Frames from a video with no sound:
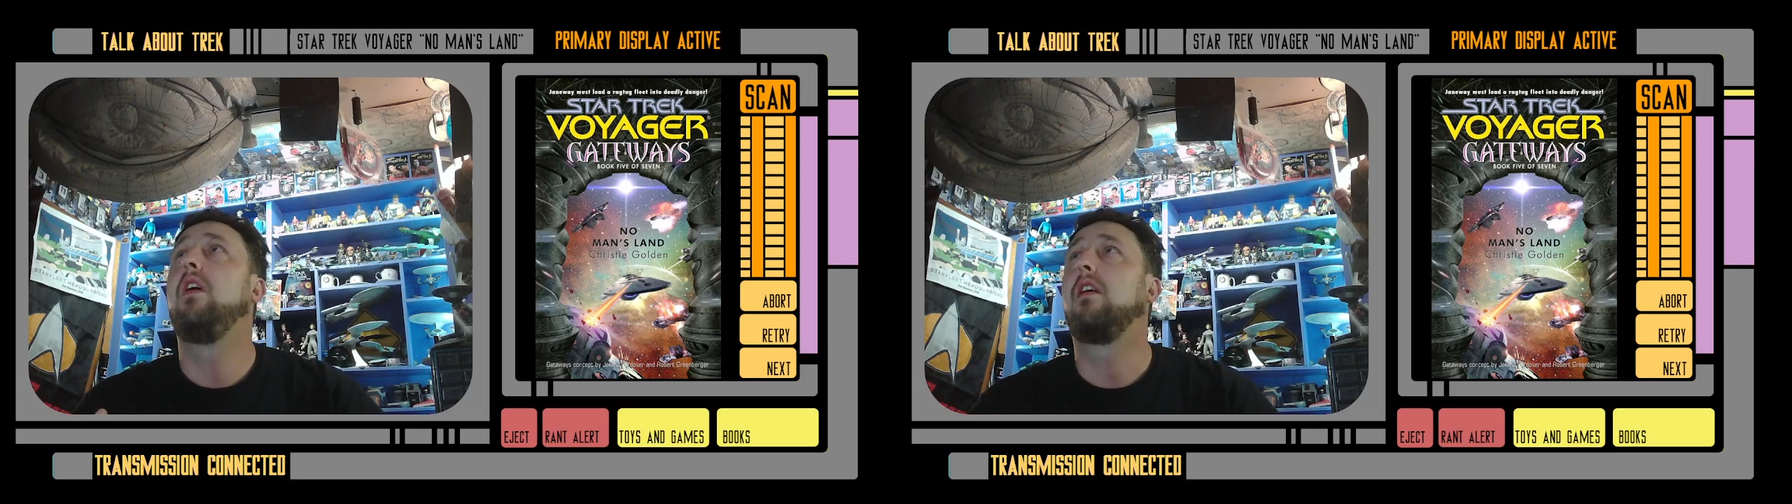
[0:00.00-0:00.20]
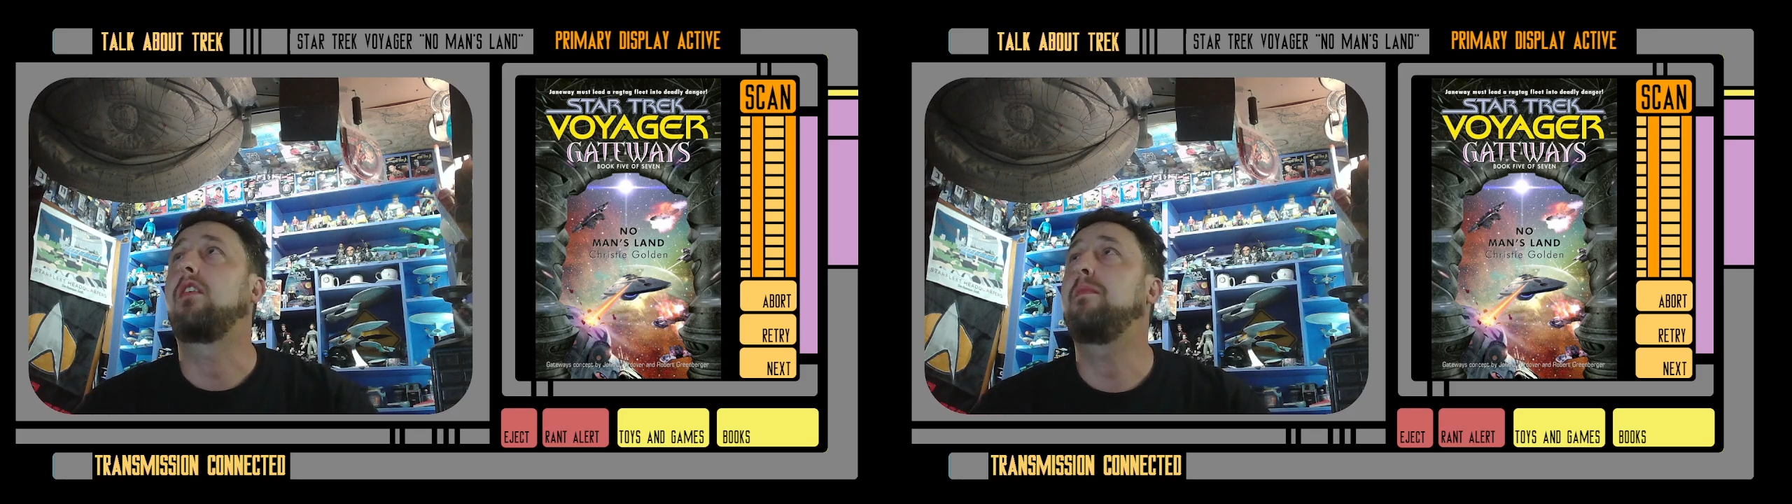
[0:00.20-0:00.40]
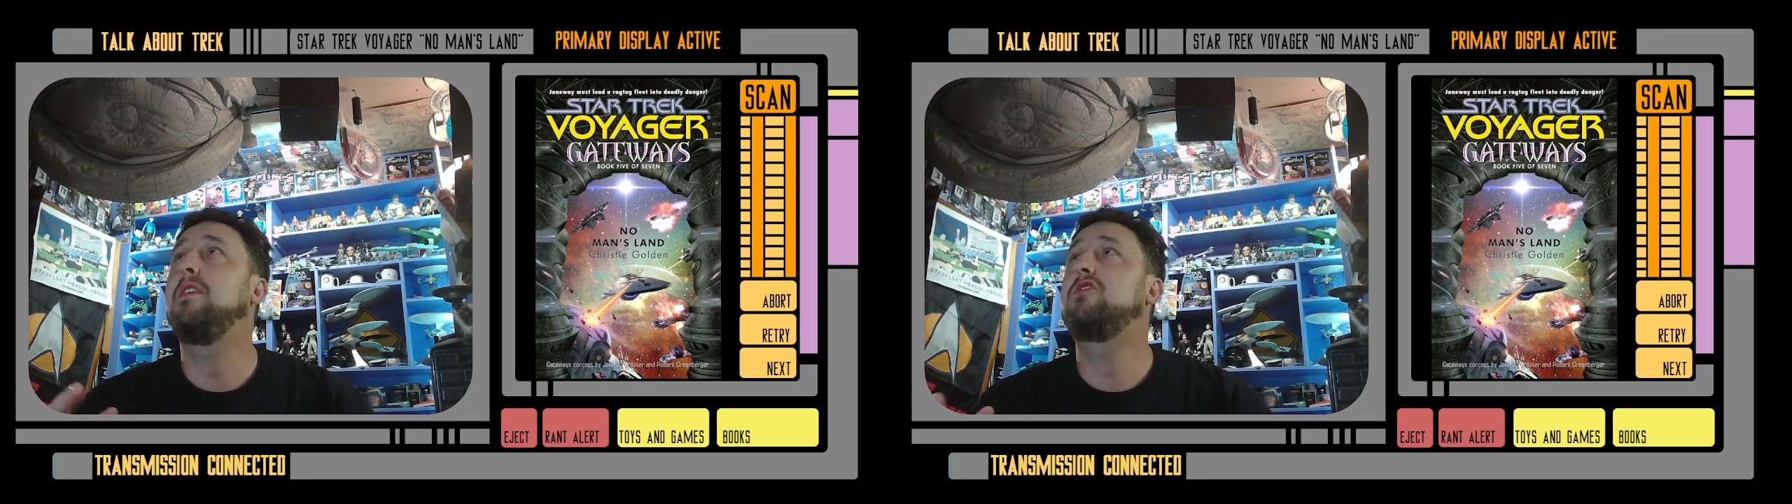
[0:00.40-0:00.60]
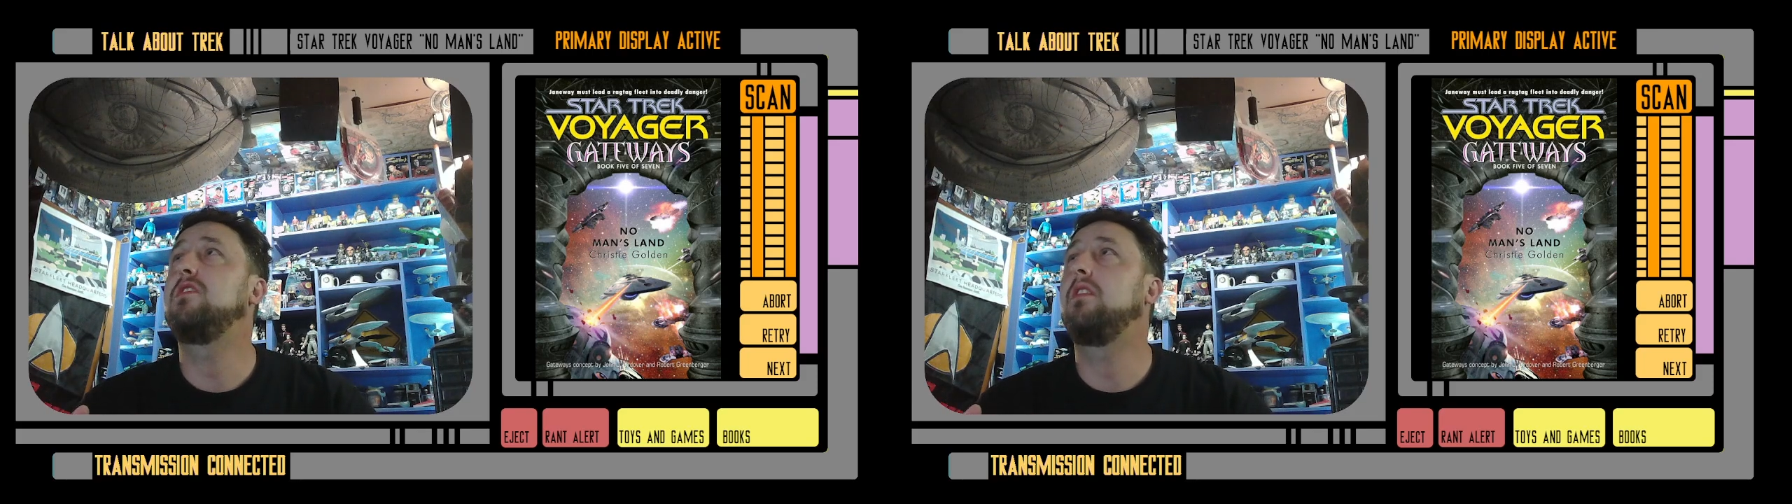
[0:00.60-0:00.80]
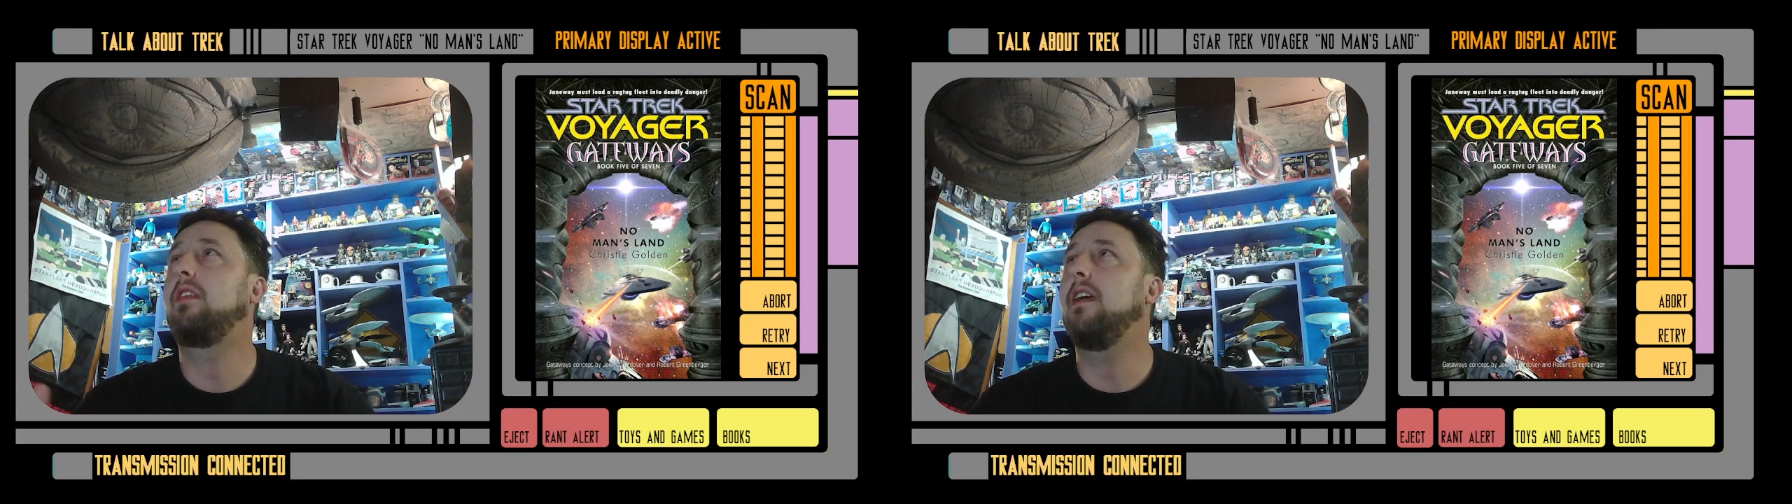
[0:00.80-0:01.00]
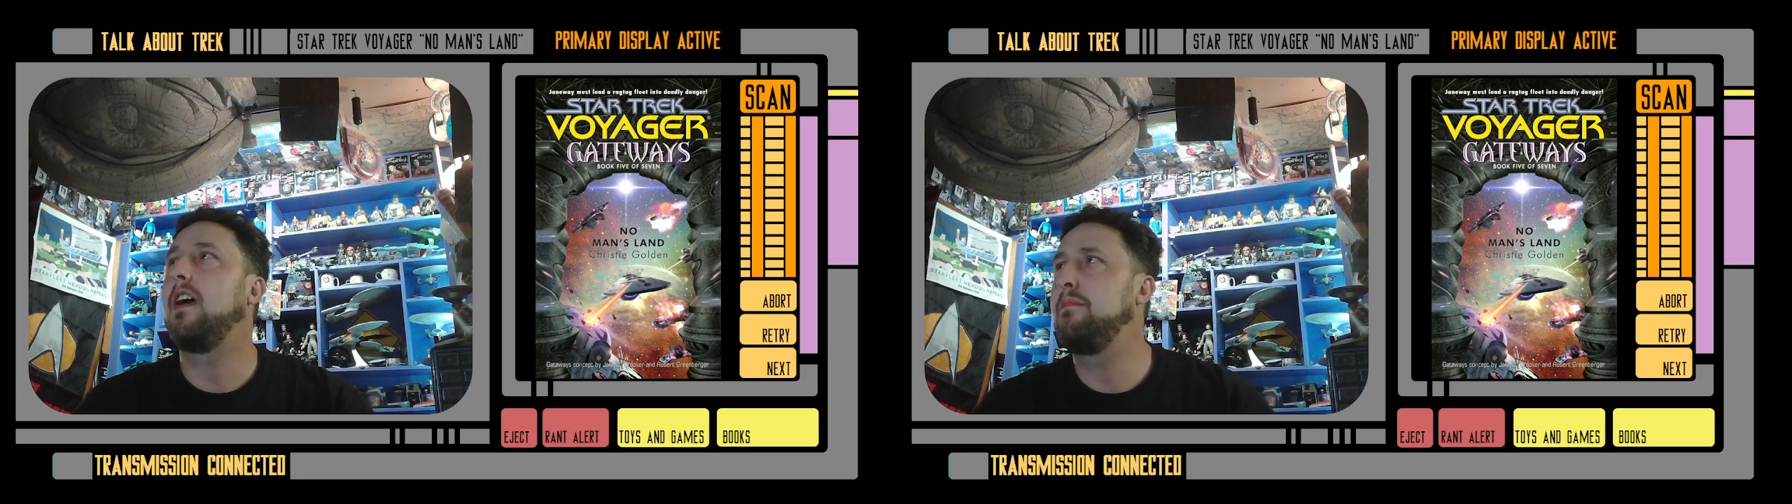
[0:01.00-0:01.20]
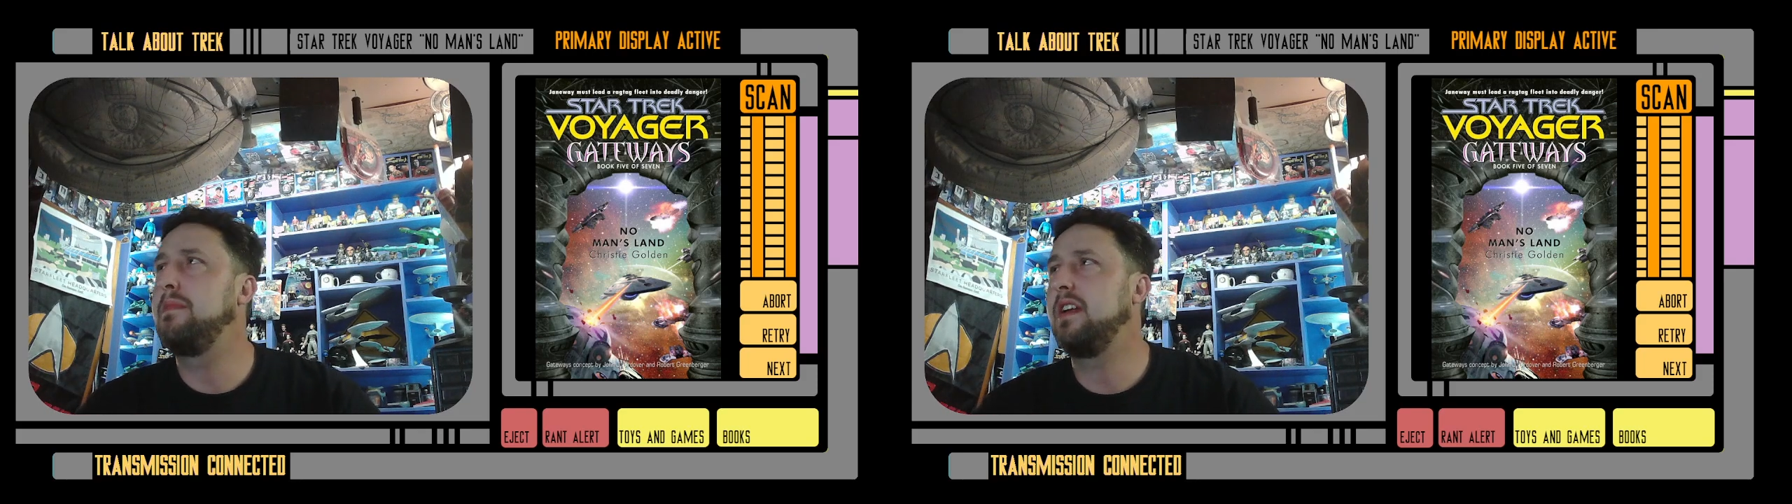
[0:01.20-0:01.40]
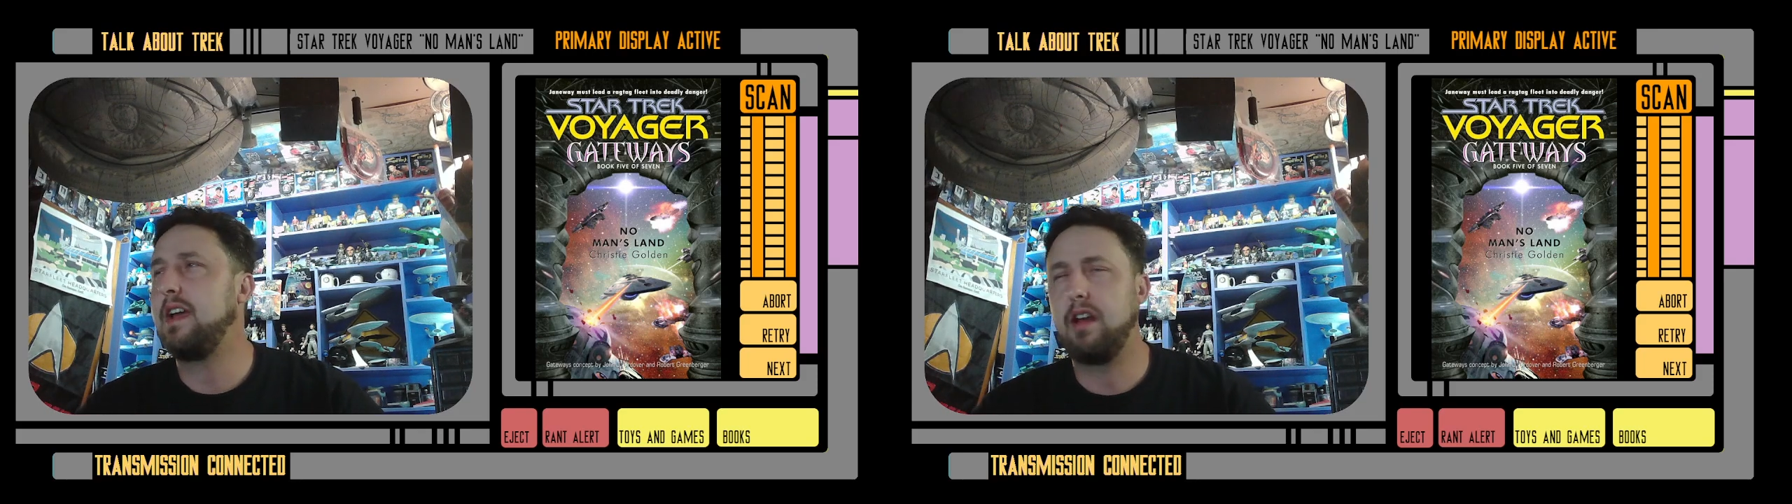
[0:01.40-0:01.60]
species that had
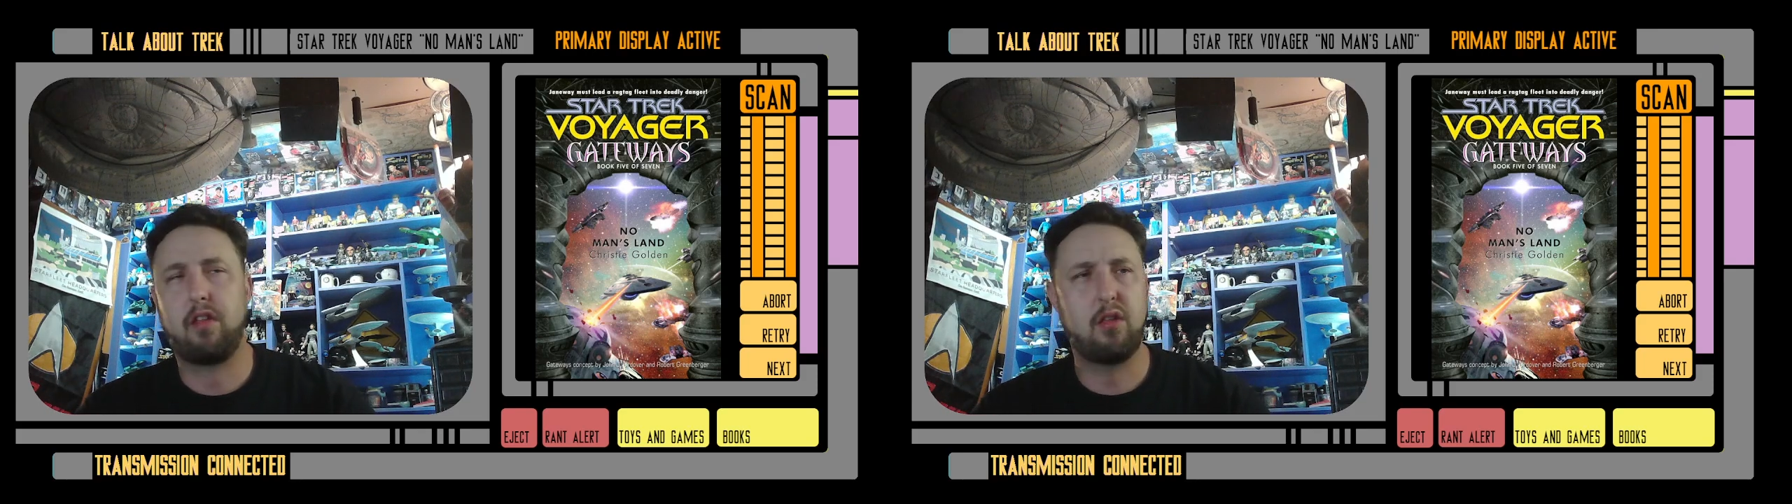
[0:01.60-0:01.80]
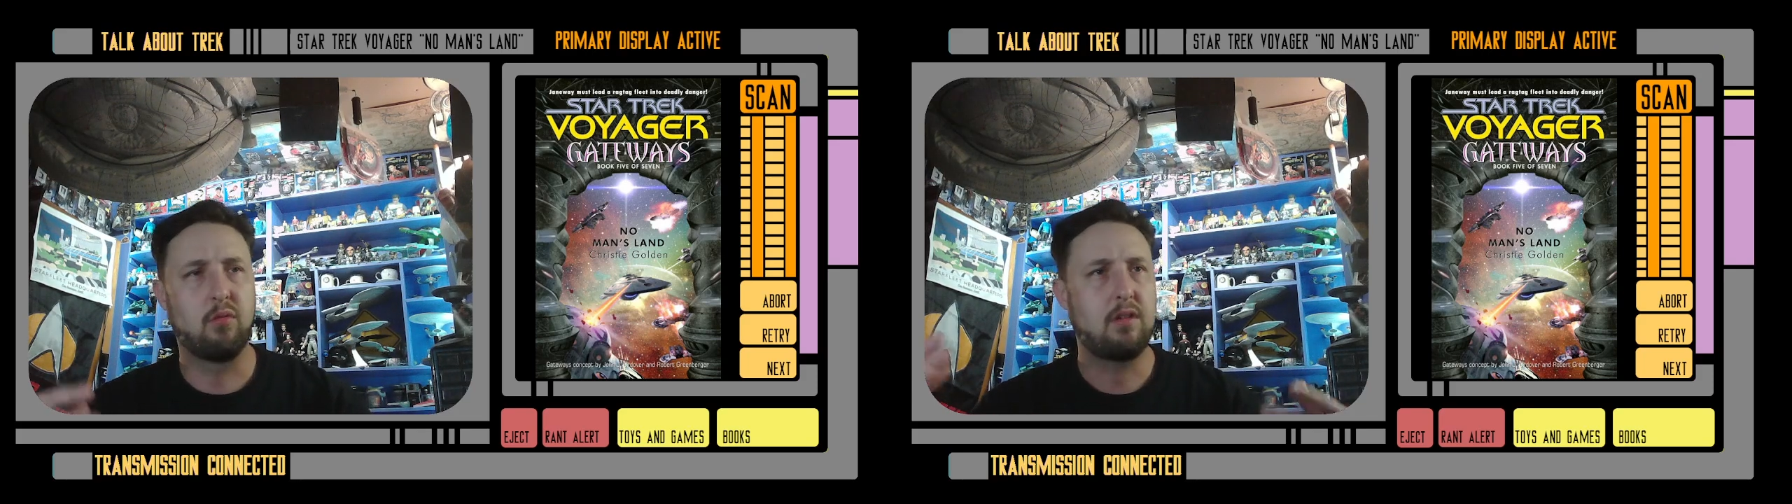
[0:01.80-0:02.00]
been kind of so